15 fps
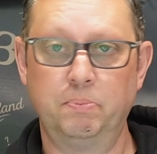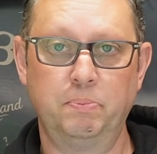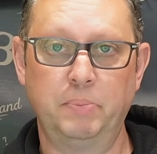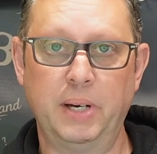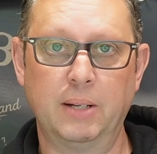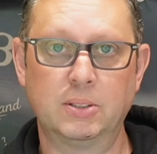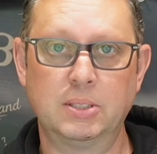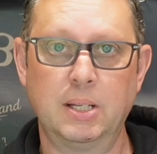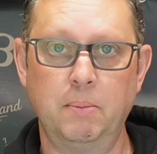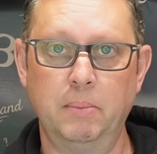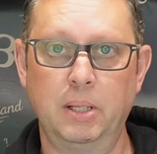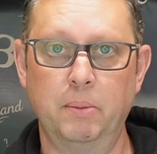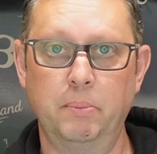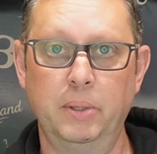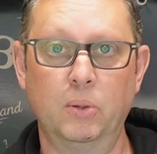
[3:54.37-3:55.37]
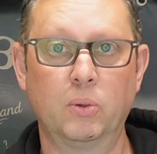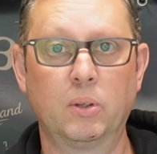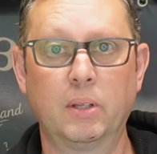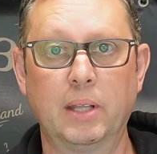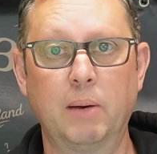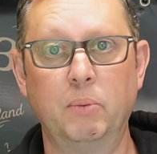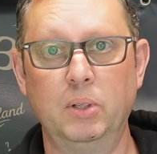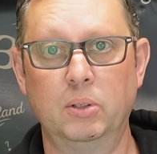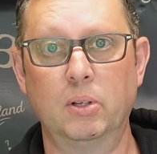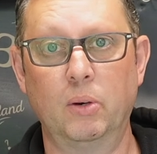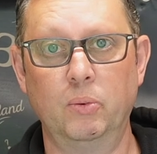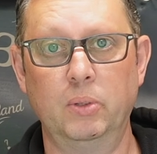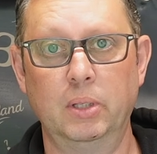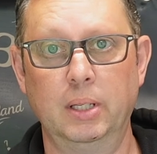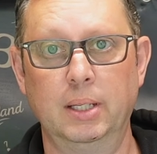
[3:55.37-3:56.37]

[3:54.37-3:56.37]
about 10 ml of milk that we don't